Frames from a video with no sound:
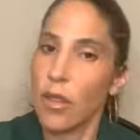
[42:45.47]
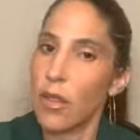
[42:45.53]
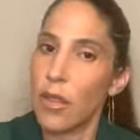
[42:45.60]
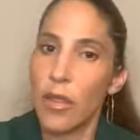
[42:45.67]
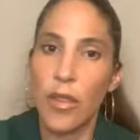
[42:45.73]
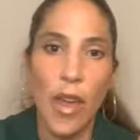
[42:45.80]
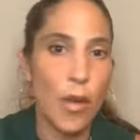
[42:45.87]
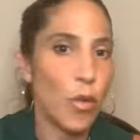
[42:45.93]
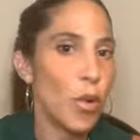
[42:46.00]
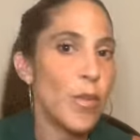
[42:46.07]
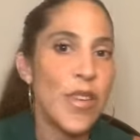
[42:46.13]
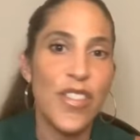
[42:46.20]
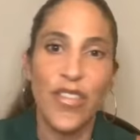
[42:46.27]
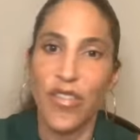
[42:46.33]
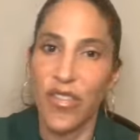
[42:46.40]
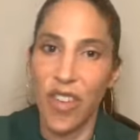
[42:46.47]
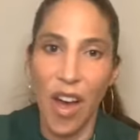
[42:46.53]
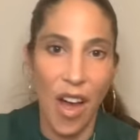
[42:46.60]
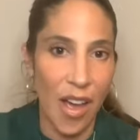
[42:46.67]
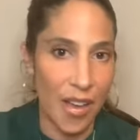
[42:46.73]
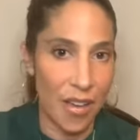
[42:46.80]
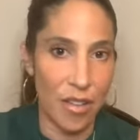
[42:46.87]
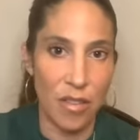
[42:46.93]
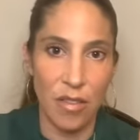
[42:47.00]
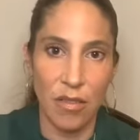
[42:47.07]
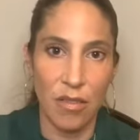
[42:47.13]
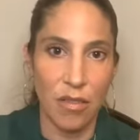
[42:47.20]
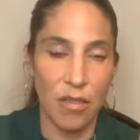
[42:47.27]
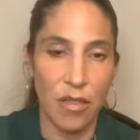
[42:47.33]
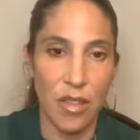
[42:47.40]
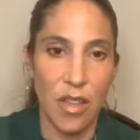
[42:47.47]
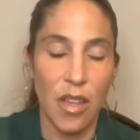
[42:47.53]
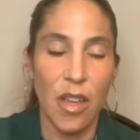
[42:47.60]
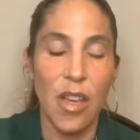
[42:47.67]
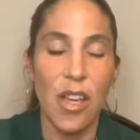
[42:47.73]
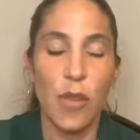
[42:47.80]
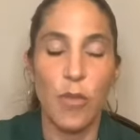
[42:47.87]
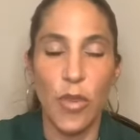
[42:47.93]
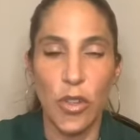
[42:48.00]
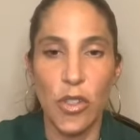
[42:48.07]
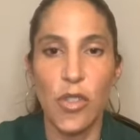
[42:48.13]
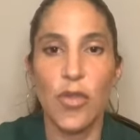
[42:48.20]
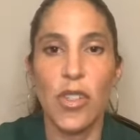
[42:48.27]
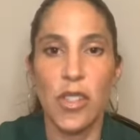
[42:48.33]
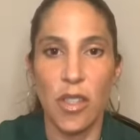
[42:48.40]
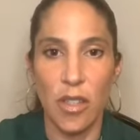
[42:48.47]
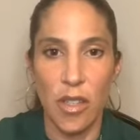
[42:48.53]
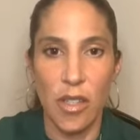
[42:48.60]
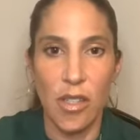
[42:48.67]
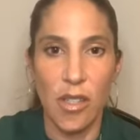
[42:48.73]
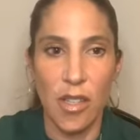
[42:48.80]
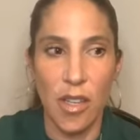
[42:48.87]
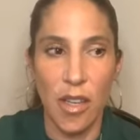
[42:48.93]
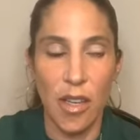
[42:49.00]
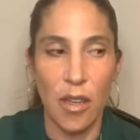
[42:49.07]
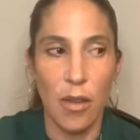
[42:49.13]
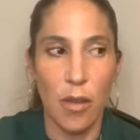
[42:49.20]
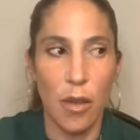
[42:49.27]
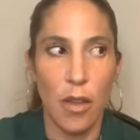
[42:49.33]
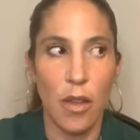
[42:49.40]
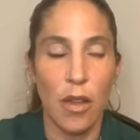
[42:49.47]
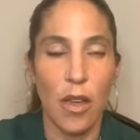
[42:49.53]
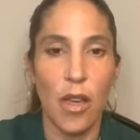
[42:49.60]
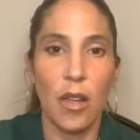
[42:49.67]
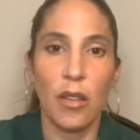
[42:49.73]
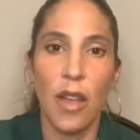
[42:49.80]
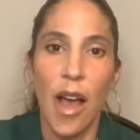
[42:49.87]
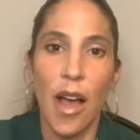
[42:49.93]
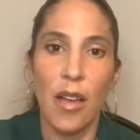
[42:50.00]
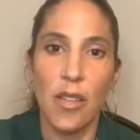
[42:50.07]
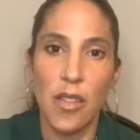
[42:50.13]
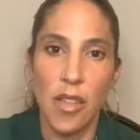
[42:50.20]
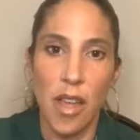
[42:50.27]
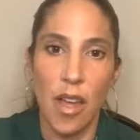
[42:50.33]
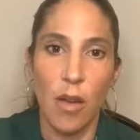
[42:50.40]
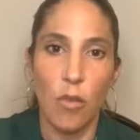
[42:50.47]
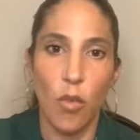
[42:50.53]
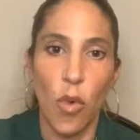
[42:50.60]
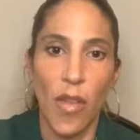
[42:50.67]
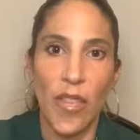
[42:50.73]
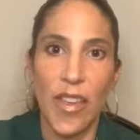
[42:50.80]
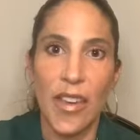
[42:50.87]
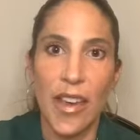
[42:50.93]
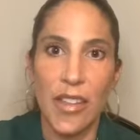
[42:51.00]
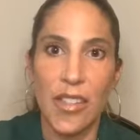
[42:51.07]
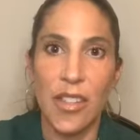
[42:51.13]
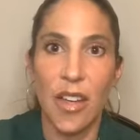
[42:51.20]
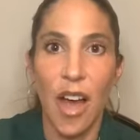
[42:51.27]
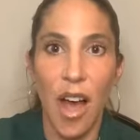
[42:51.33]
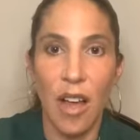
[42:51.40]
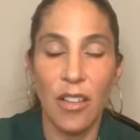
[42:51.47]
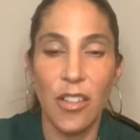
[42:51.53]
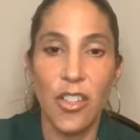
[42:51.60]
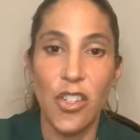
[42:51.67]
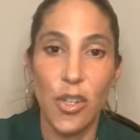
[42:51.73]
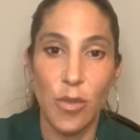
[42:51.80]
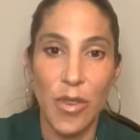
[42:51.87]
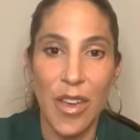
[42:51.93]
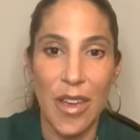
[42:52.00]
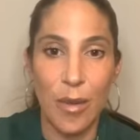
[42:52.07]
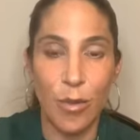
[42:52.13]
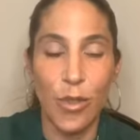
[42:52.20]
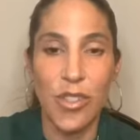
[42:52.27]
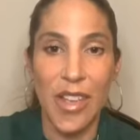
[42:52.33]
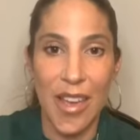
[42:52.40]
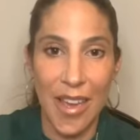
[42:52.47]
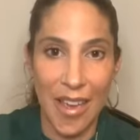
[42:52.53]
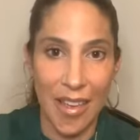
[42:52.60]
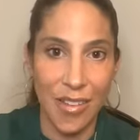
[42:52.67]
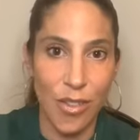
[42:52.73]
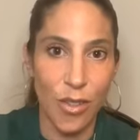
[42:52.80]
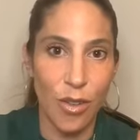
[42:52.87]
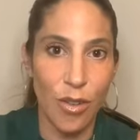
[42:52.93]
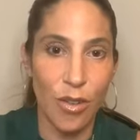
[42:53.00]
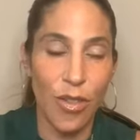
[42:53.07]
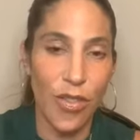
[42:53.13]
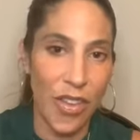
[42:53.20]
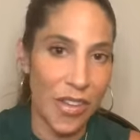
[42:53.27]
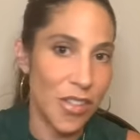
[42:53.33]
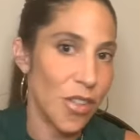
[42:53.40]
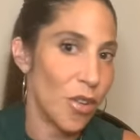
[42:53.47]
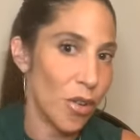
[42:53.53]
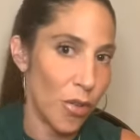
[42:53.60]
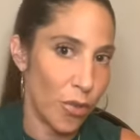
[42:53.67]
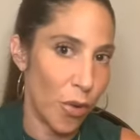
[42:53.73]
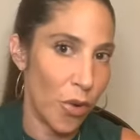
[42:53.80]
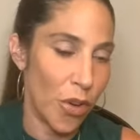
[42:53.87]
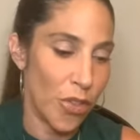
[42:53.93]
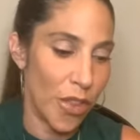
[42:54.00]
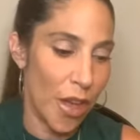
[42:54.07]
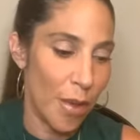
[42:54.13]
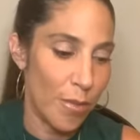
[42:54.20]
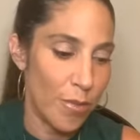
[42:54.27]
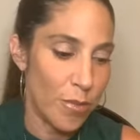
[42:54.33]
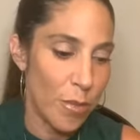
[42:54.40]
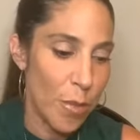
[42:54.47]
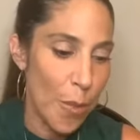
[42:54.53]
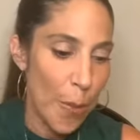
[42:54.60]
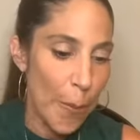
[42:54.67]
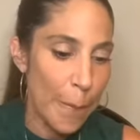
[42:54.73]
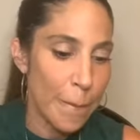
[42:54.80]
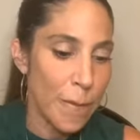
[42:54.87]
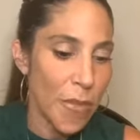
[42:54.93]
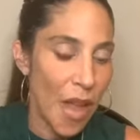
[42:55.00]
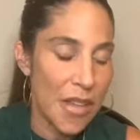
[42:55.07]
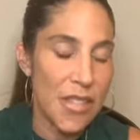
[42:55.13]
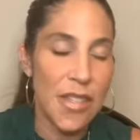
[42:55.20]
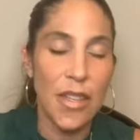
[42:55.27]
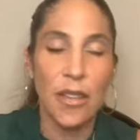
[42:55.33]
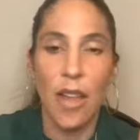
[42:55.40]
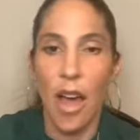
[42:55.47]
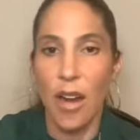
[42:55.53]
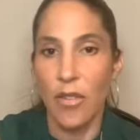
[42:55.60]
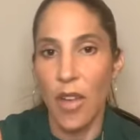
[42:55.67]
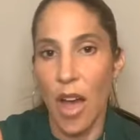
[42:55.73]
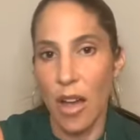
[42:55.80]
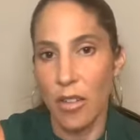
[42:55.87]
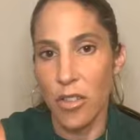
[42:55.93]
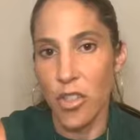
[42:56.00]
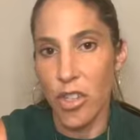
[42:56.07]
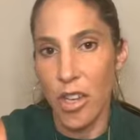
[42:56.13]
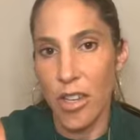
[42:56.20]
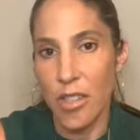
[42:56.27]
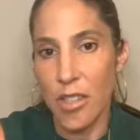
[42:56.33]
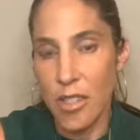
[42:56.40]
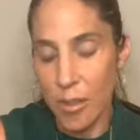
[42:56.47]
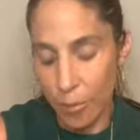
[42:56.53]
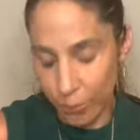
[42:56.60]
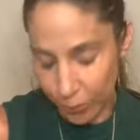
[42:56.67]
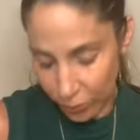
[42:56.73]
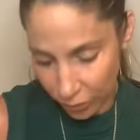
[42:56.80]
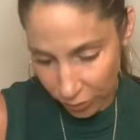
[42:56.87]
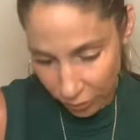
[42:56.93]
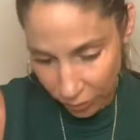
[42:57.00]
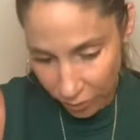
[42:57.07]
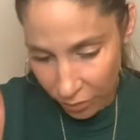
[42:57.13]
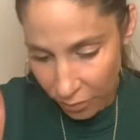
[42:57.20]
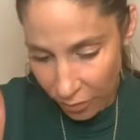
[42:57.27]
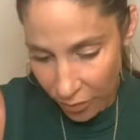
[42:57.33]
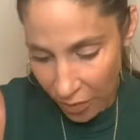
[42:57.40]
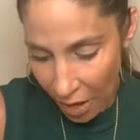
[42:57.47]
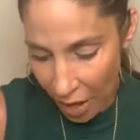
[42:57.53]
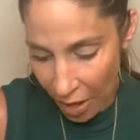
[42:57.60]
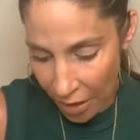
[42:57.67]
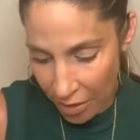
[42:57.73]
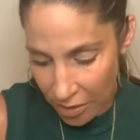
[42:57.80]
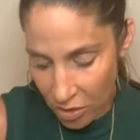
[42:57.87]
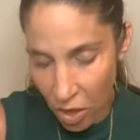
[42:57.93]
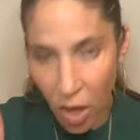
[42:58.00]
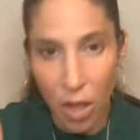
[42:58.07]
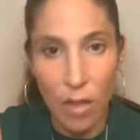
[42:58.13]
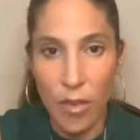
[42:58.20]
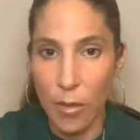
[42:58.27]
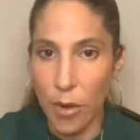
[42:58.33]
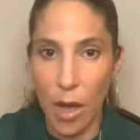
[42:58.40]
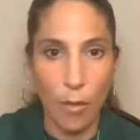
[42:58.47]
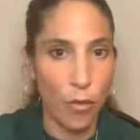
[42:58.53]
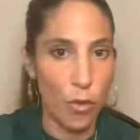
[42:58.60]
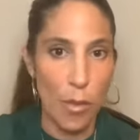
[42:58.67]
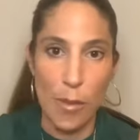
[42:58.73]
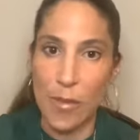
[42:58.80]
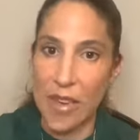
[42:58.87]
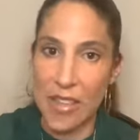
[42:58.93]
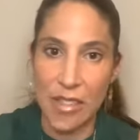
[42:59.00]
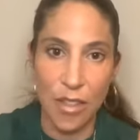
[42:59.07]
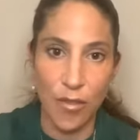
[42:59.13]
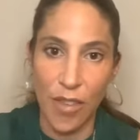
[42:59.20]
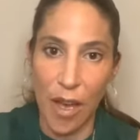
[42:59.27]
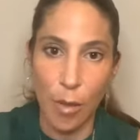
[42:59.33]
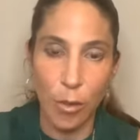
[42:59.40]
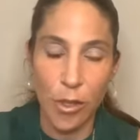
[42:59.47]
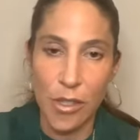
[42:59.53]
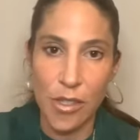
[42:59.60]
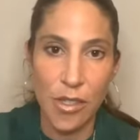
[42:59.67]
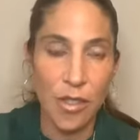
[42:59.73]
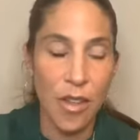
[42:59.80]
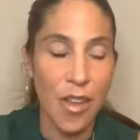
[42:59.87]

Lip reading: They will be fine. It builds resiliency. It allows them, when they get to college, to be able to handle things that are thrown at them. I see a lot of college kids, and all of them come from amazing families.